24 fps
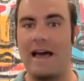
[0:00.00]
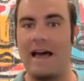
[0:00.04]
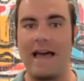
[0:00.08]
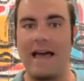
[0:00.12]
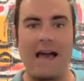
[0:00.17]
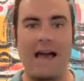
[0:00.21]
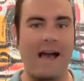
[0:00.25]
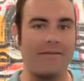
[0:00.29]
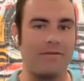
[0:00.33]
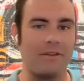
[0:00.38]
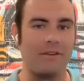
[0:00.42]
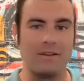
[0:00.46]
I
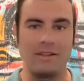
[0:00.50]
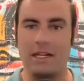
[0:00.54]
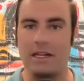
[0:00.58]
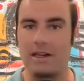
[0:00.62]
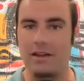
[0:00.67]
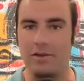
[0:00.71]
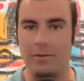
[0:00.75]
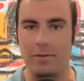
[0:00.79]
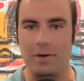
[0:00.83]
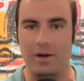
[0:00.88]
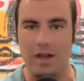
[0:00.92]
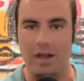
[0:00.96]
have to tell
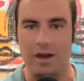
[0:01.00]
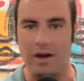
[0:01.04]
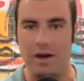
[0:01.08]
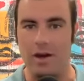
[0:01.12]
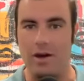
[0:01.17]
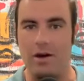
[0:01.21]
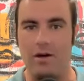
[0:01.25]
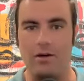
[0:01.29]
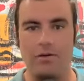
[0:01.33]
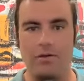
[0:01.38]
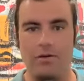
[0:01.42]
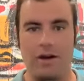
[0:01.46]
everybody I
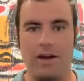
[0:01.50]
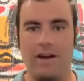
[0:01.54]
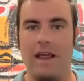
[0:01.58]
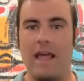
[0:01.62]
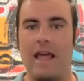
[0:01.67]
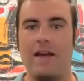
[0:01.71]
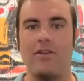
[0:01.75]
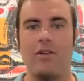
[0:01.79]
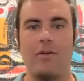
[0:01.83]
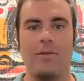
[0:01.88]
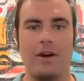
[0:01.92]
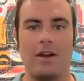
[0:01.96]
know, right?
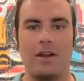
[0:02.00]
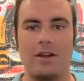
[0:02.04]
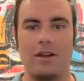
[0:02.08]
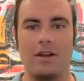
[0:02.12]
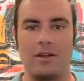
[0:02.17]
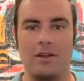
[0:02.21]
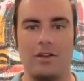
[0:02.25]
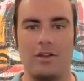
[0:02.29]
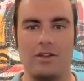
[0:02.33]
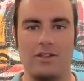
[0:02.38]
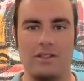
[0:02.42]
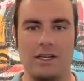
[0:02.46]
Everybody
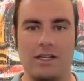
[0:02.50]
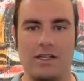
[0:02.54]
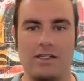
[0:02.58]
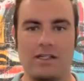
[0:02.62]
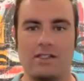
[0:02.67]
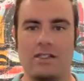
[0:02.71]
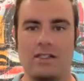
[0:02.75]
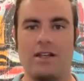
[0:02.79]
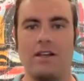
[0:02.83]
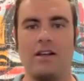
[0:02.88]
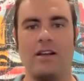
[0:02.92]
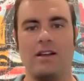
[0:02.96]
could use
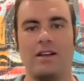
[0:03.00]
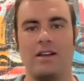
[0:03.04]
this.